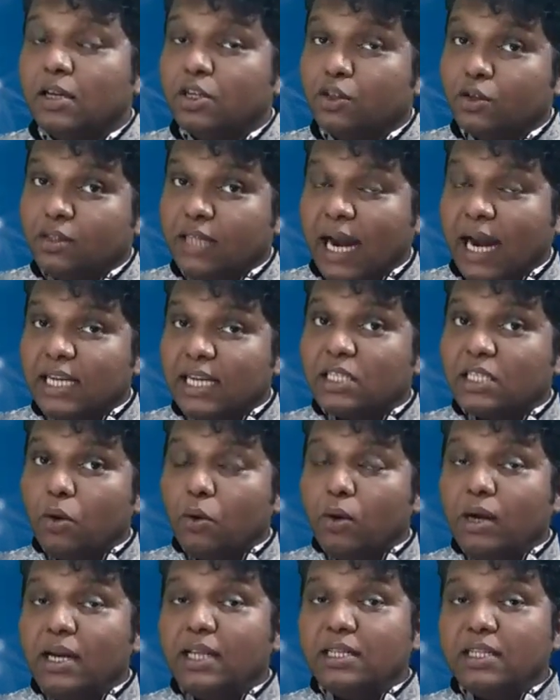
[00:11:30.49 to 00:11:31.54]
So that is the
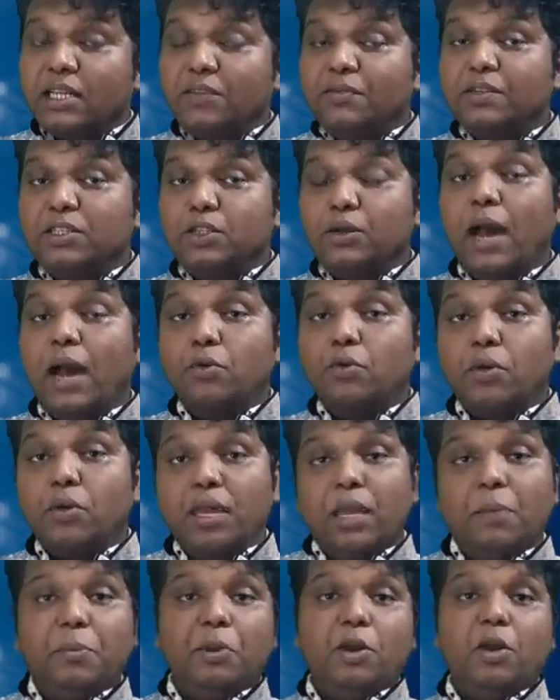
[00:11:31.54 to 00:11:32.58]
only thing which you have to
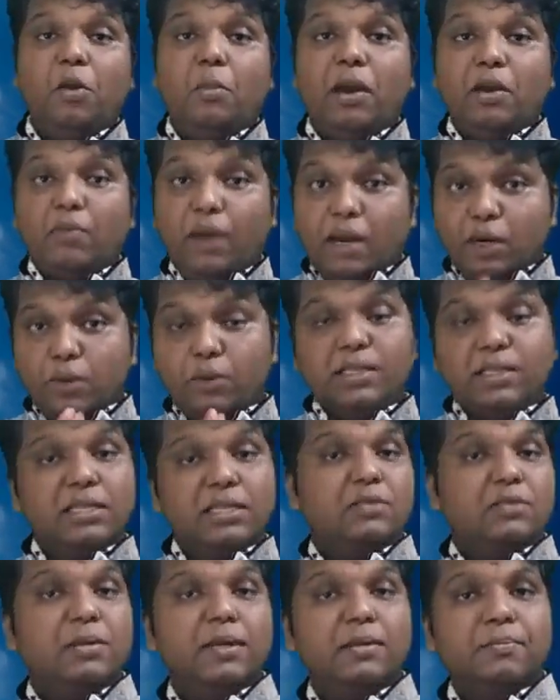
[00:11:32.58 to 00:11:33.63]
keep in your mind while doing
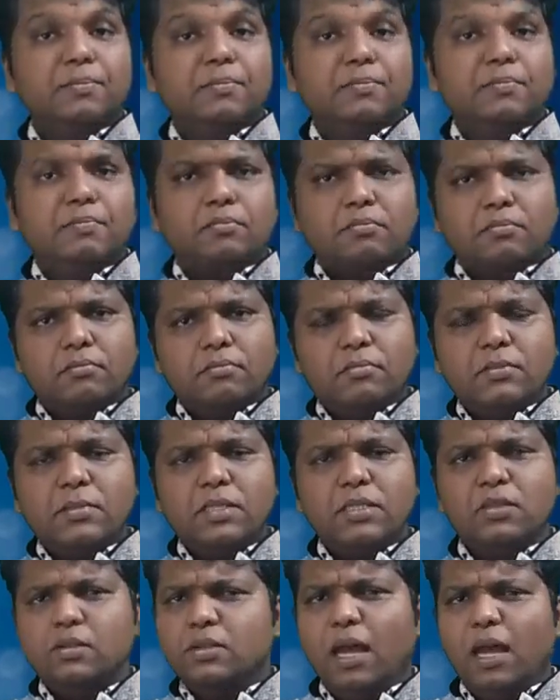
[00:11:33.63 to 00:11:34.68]
this one.
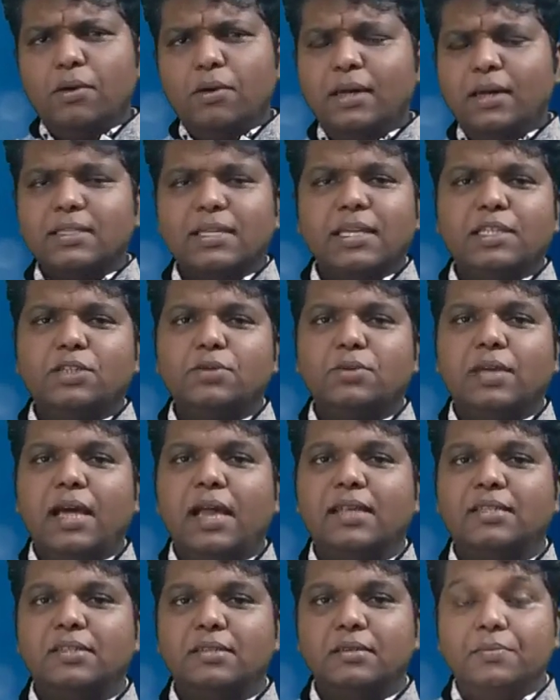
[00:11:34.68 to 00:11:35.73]
So now let us get to the
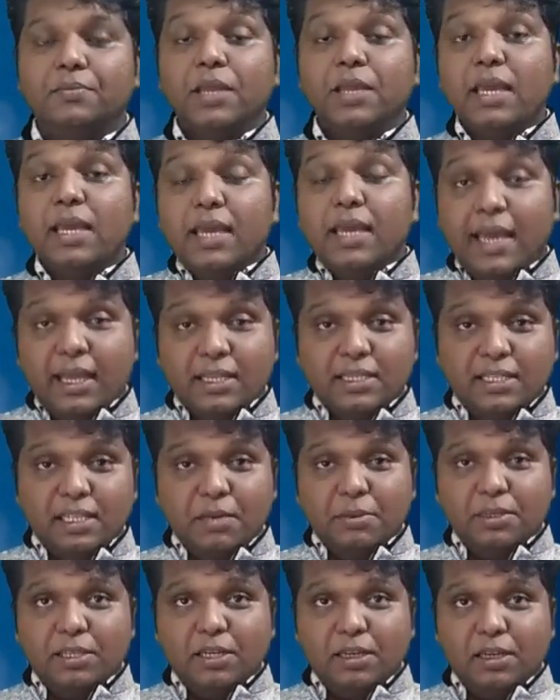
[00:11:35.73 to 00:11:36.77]
answer.
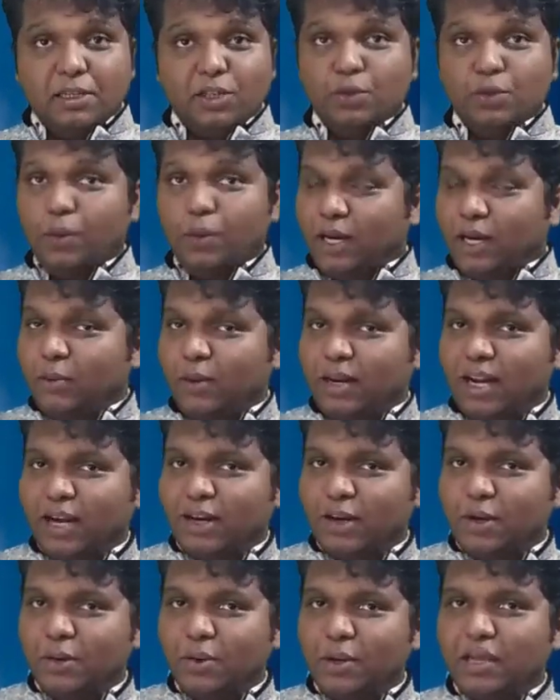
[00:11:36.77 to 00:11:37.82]
LCM is equal to what you will
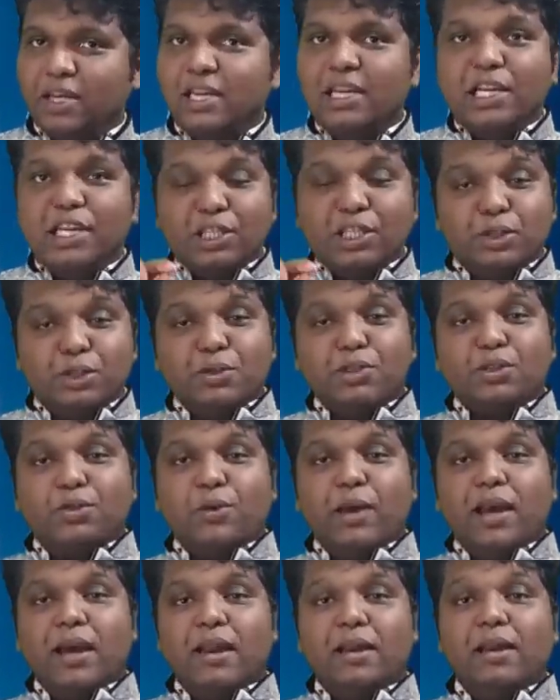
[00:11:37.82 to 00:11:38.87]
conclude? 2
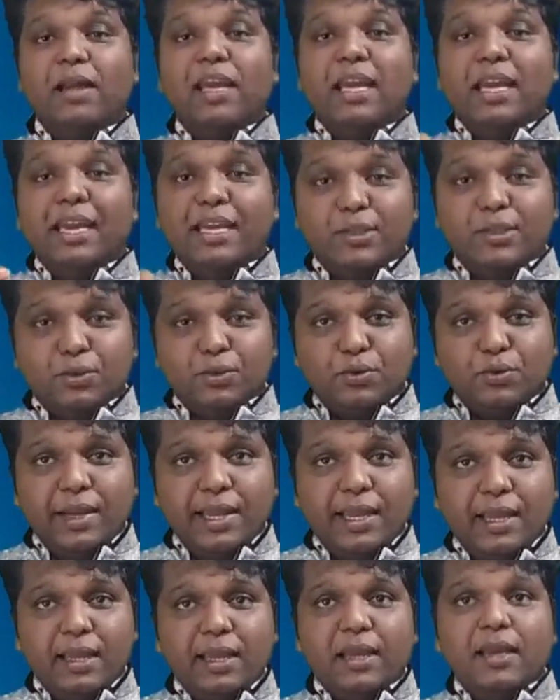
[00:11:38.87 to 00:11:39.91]
square into
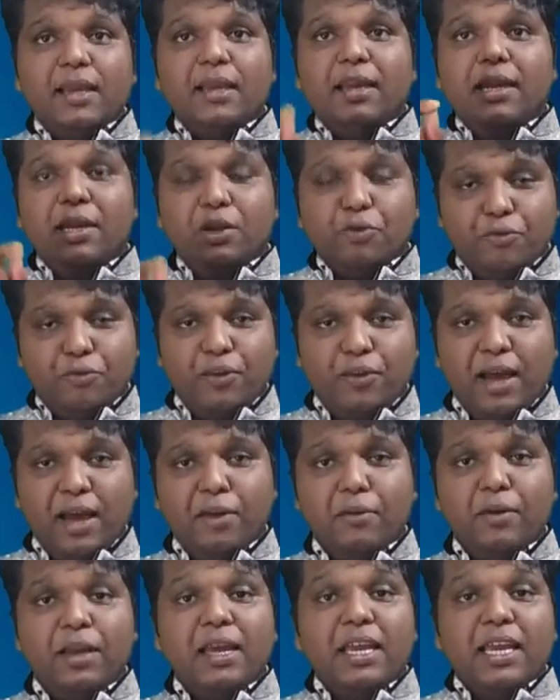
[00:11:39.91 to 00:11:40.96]
3 into
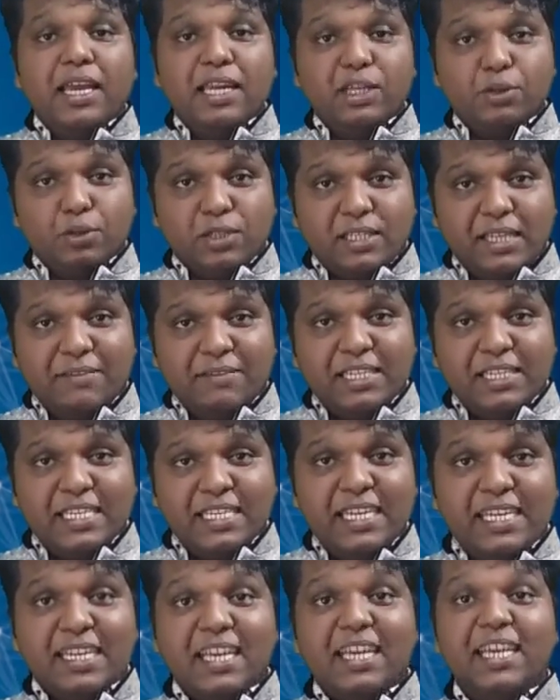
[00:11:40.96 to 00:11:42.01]
5 into
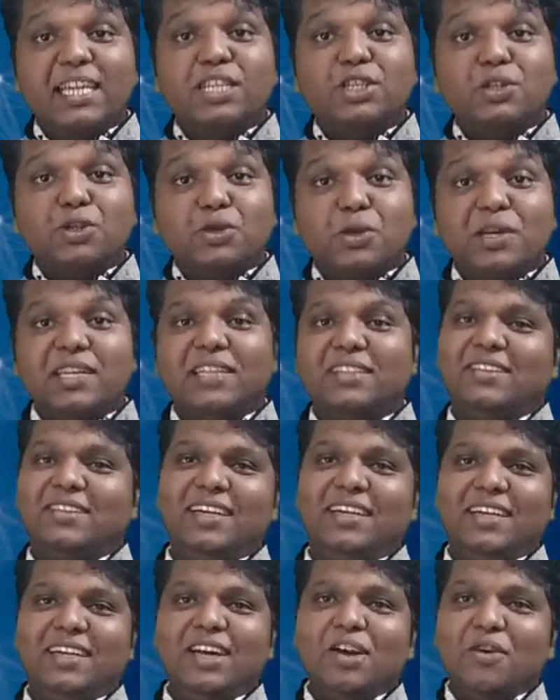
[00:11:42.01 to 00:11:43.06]
17 into
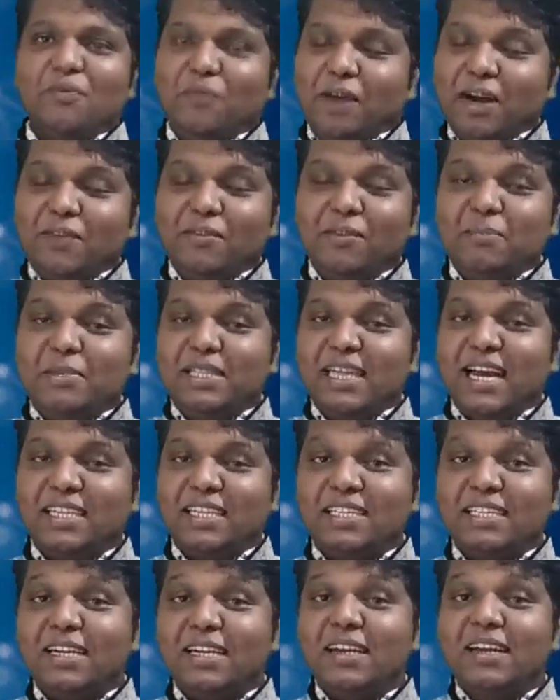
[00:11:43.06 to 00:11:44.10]
23. What will be the
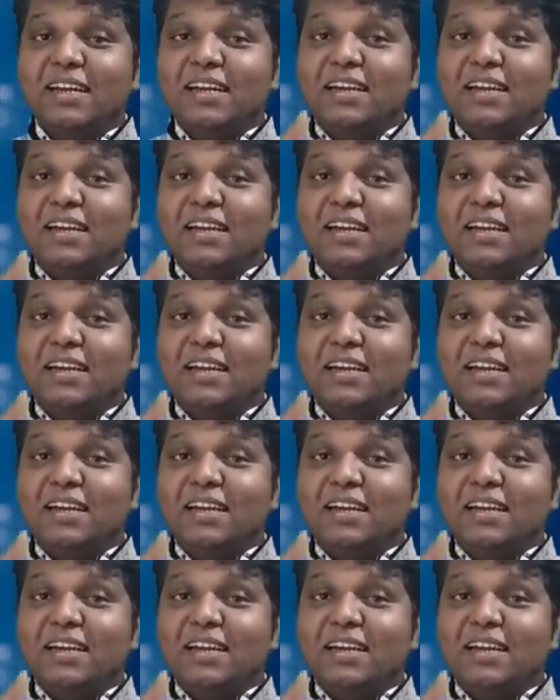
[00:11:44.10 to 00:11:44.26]
answer?